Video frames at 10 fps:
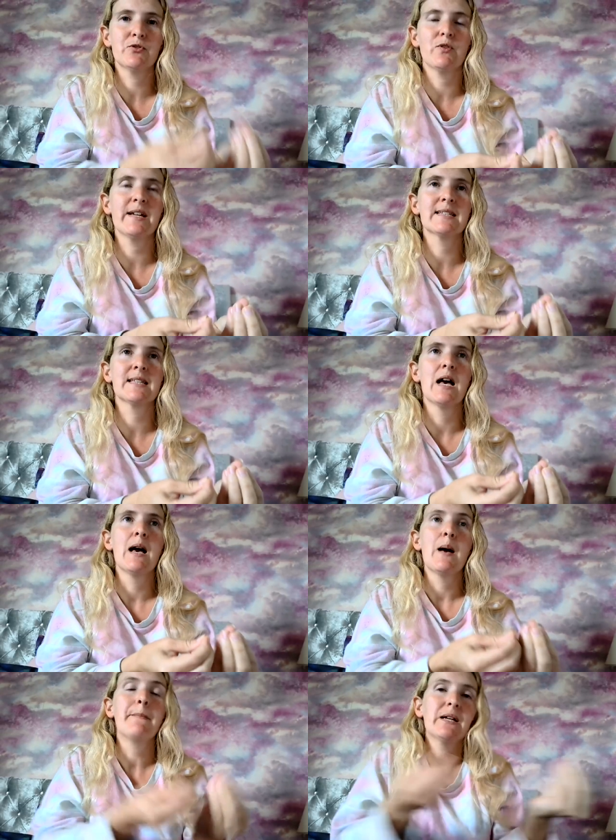drinks
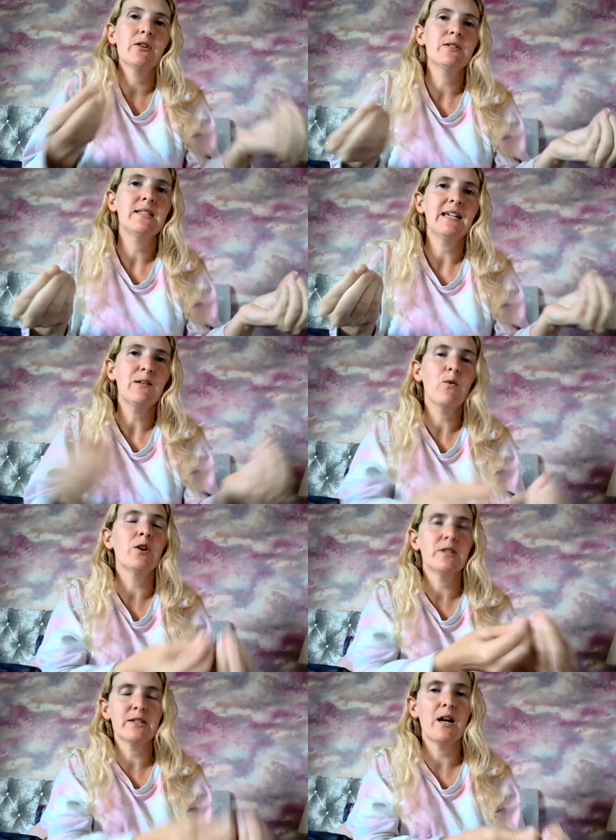because he
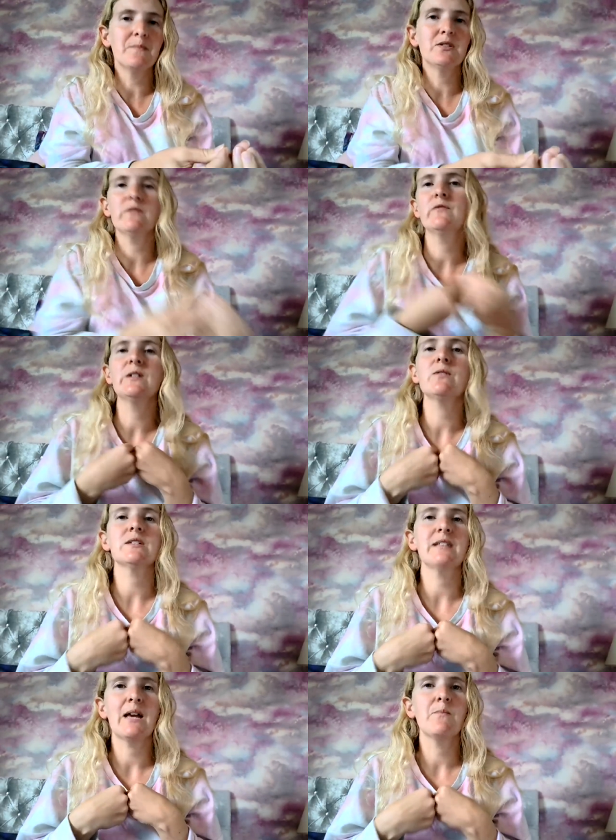wants them to feel the
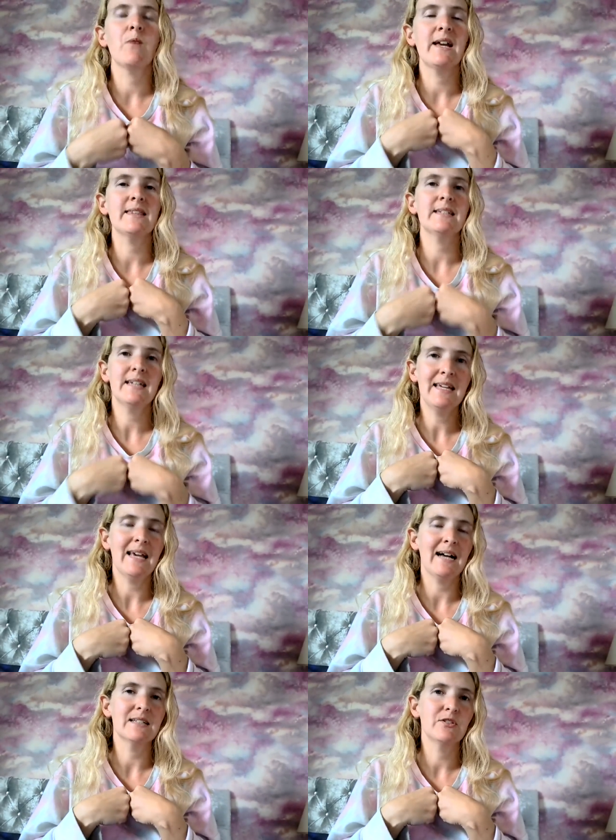same way that he
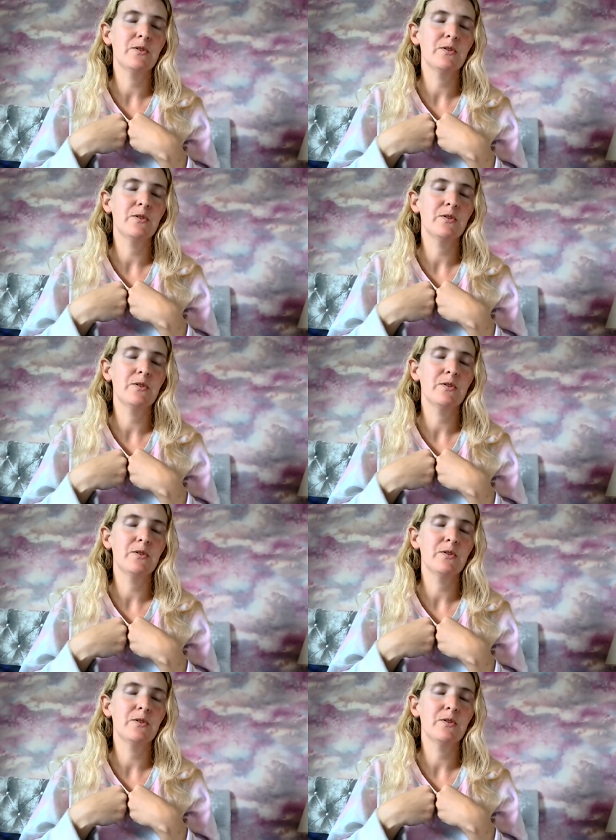has.